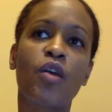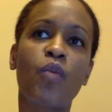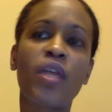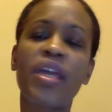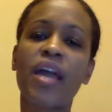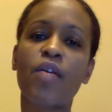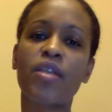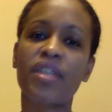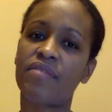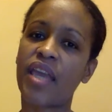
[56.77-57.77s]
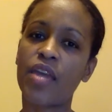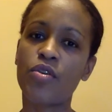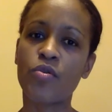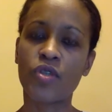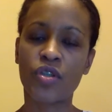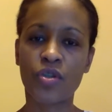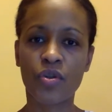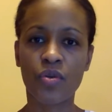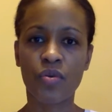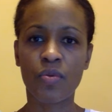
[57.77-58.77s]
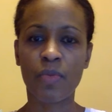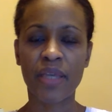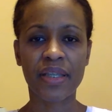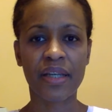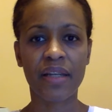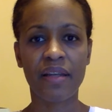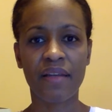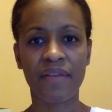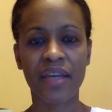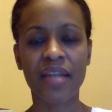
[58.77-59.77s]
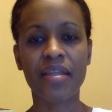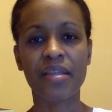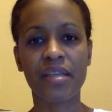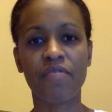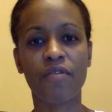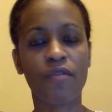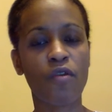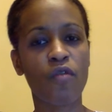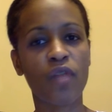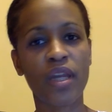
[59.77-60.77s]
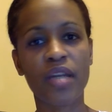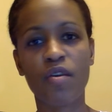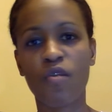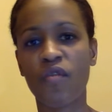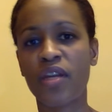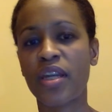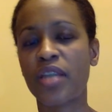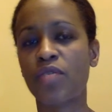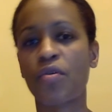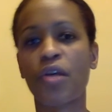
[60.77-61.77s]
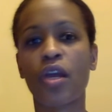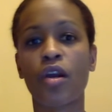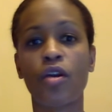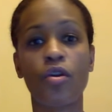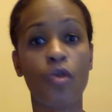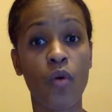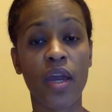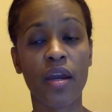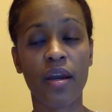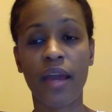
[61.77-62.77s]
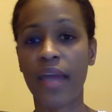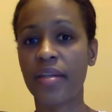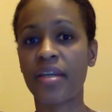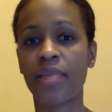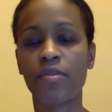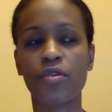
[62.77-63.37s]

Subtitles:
we are going to have to get used to basically living in this era of COVID. COVID is going nowhere anytime